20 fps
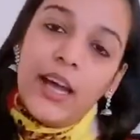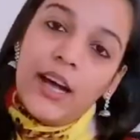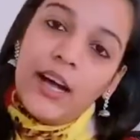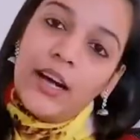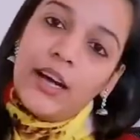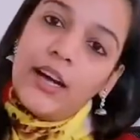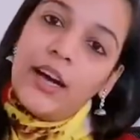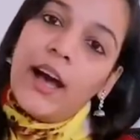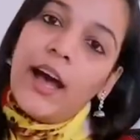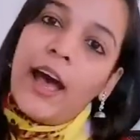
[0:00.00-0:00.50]

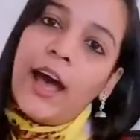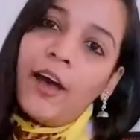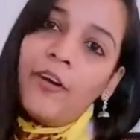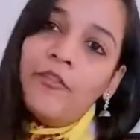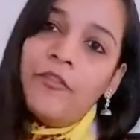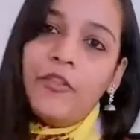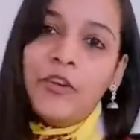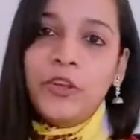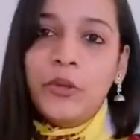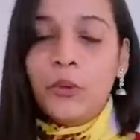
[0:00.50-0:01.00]

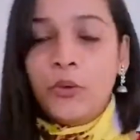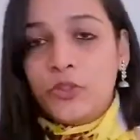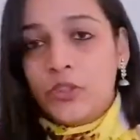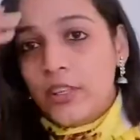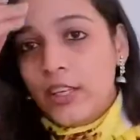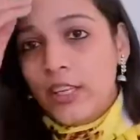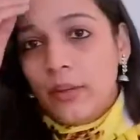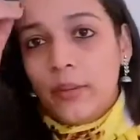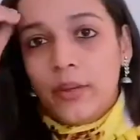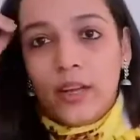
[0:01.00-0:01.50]
have
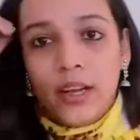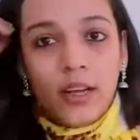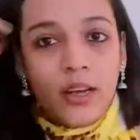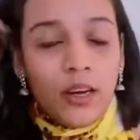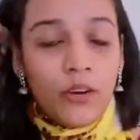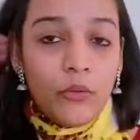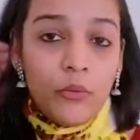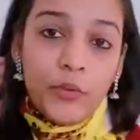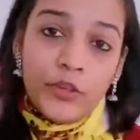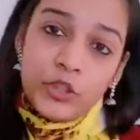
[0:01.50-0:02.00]
usually
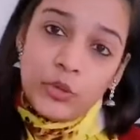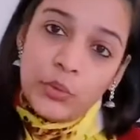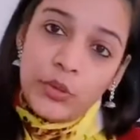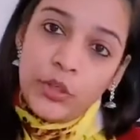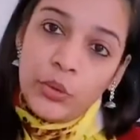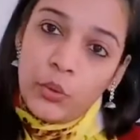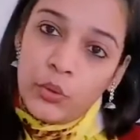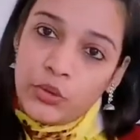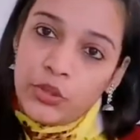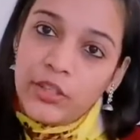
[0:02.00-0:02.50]
which we
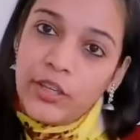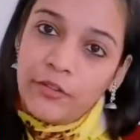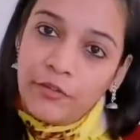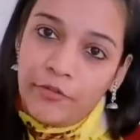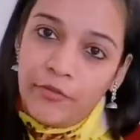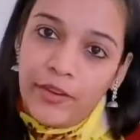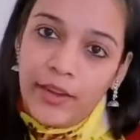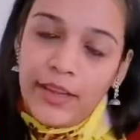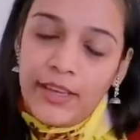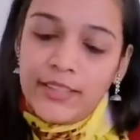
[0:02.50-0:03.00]
usually
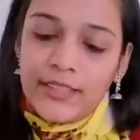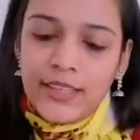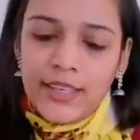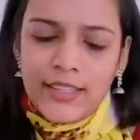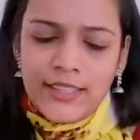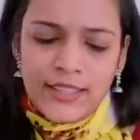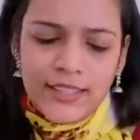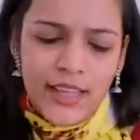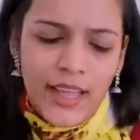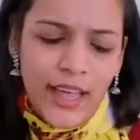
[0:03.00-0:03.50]
face
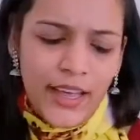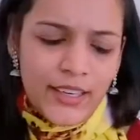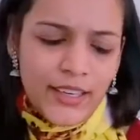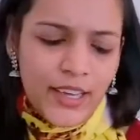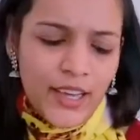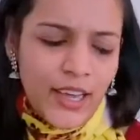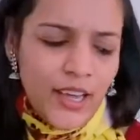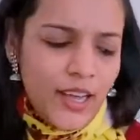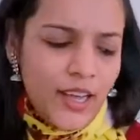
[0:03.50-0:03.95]
is that